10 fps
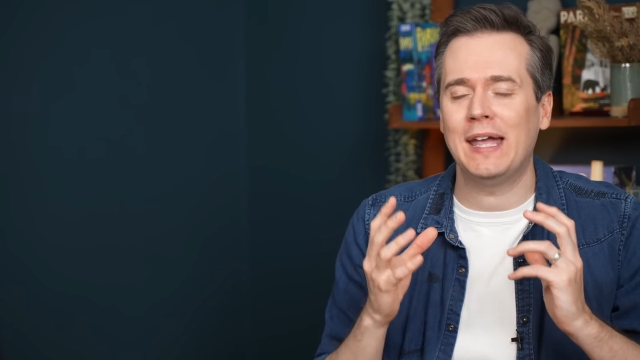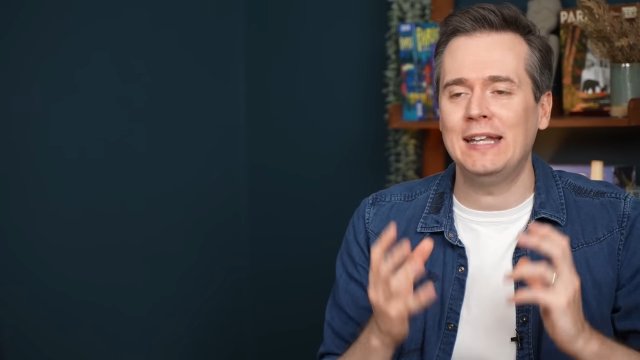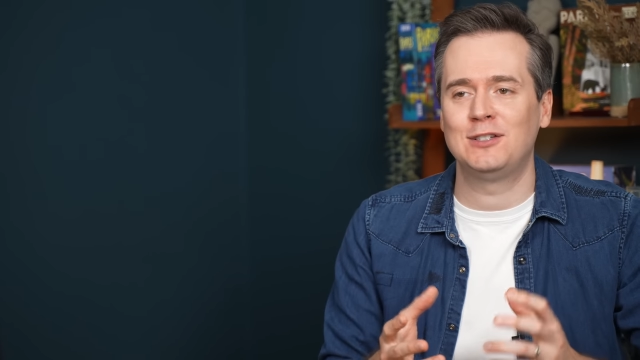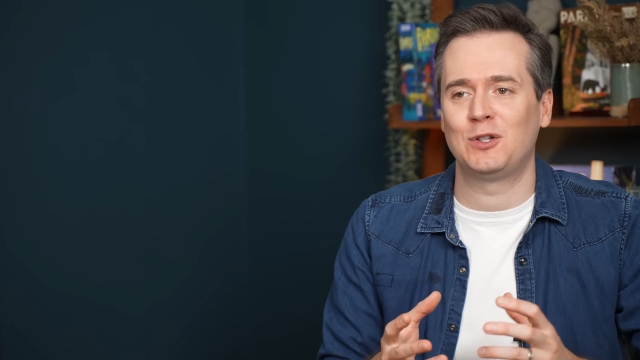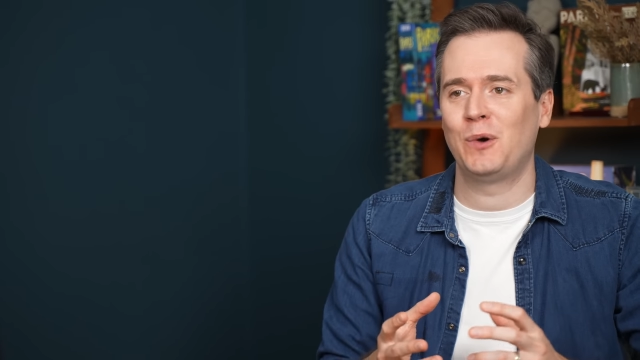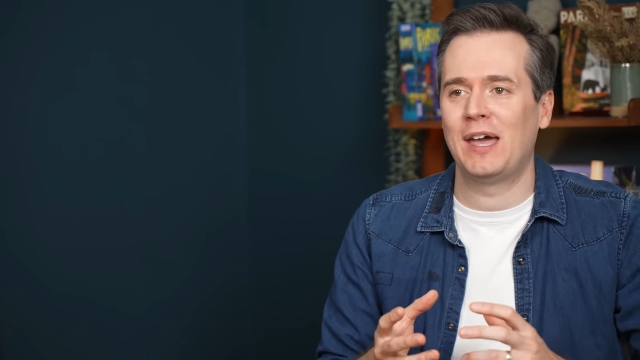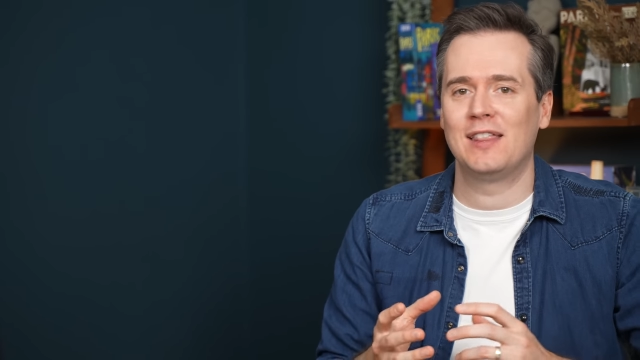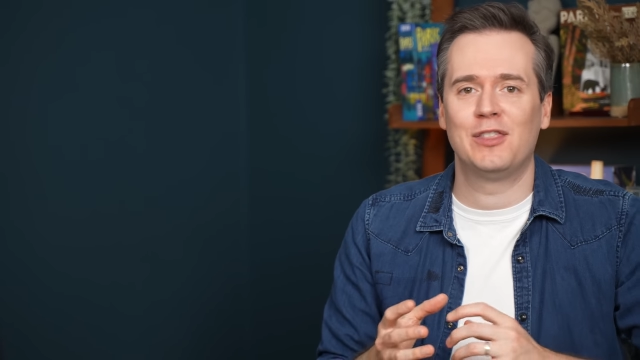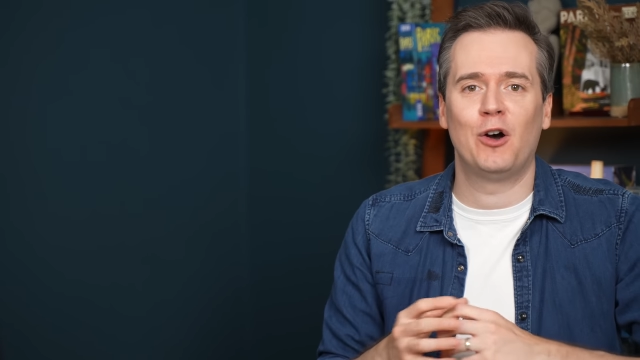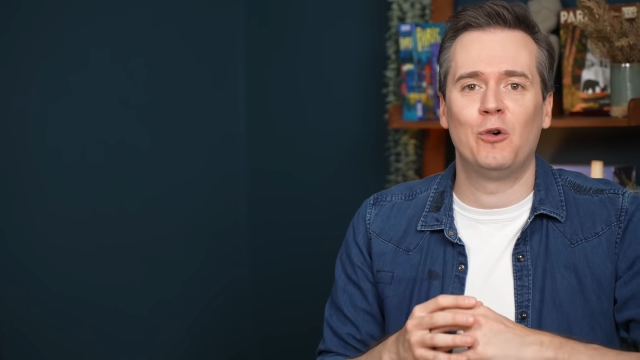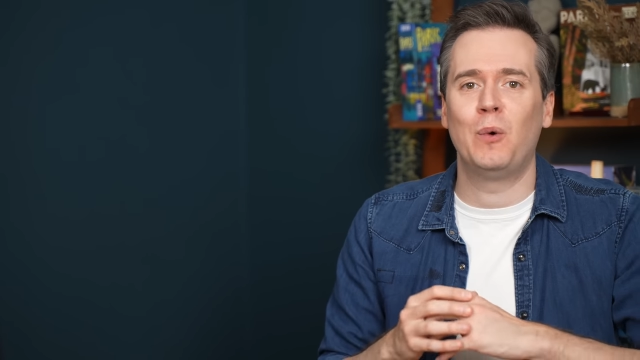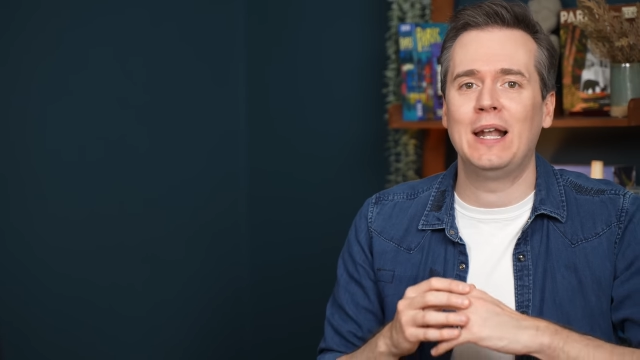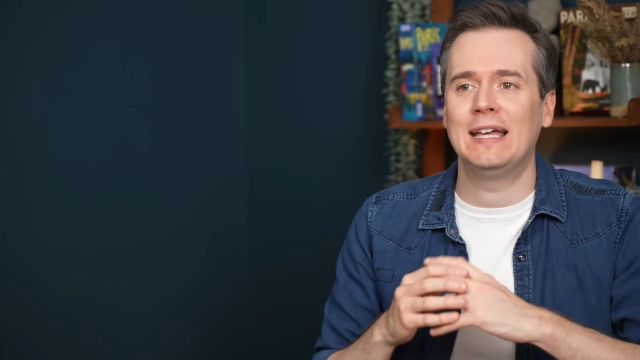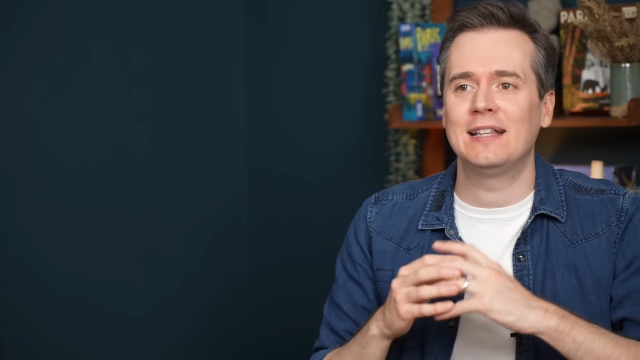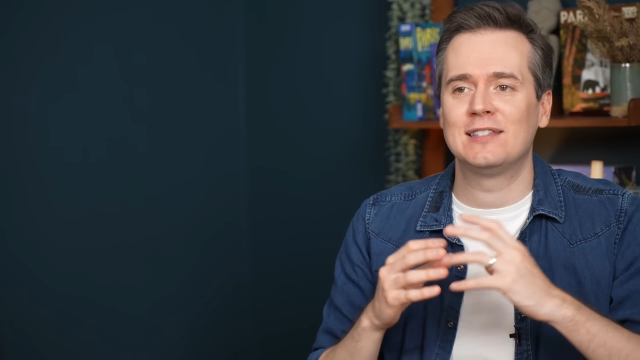into it, that are
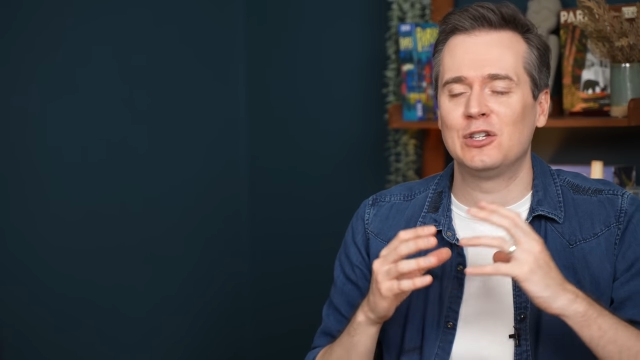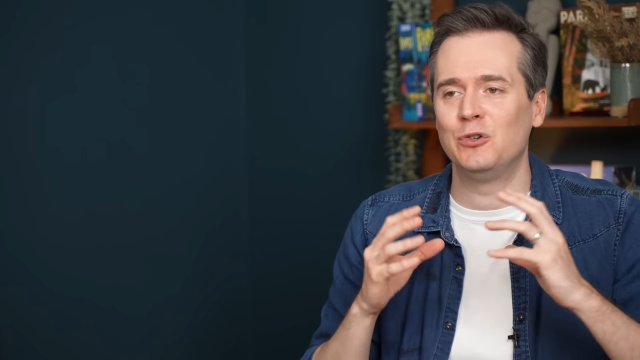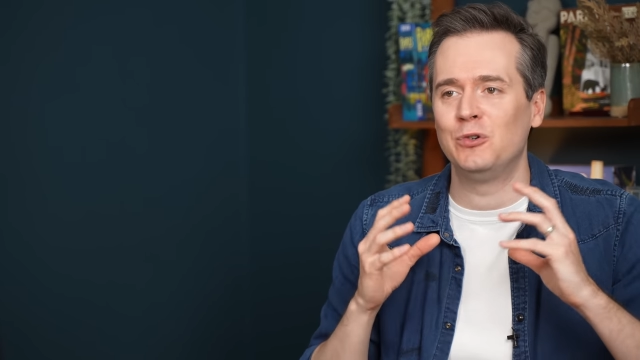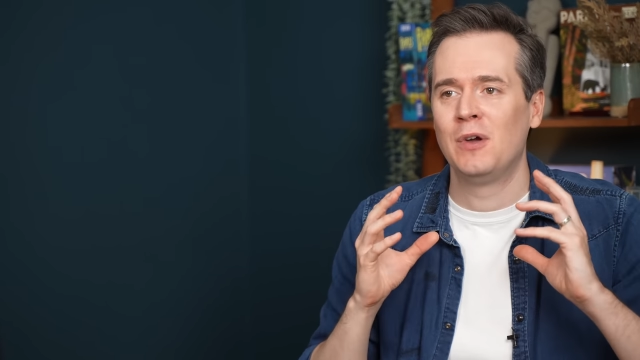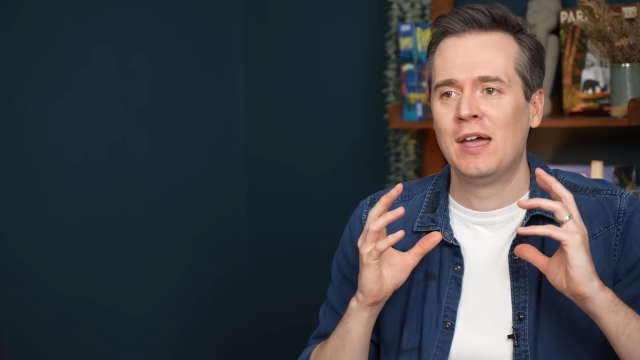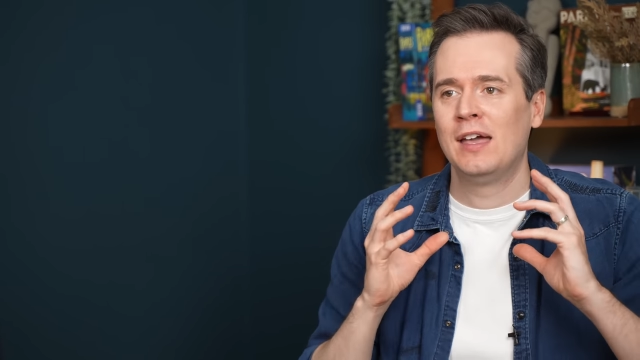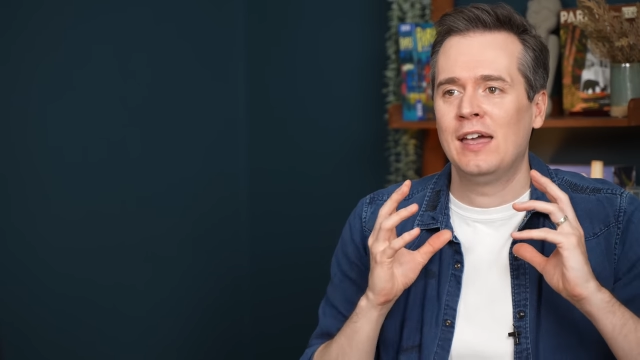willing to